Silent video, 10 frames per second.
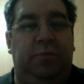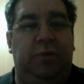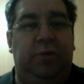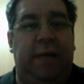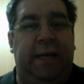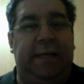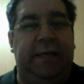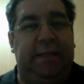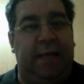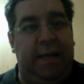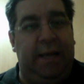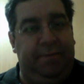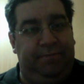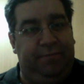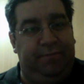Musa alayhi salam
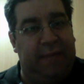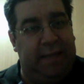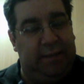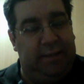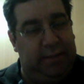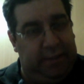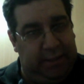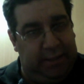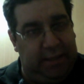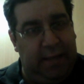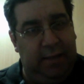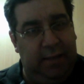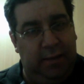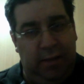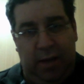that it is done.
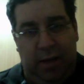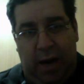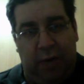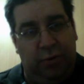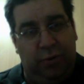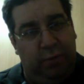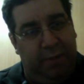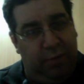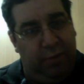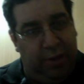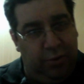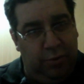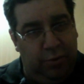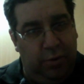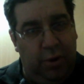Harun will be with you.
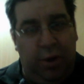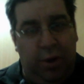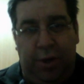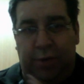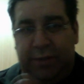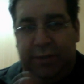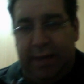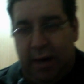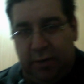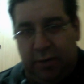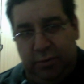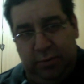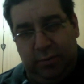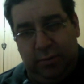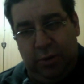You take Harun
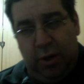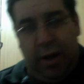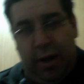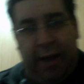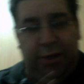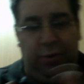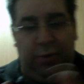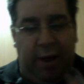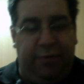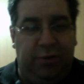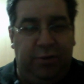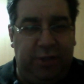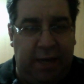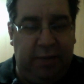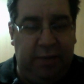and you have those
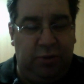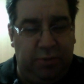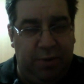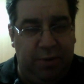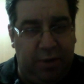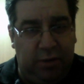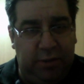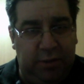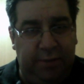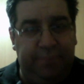signs, those miracles,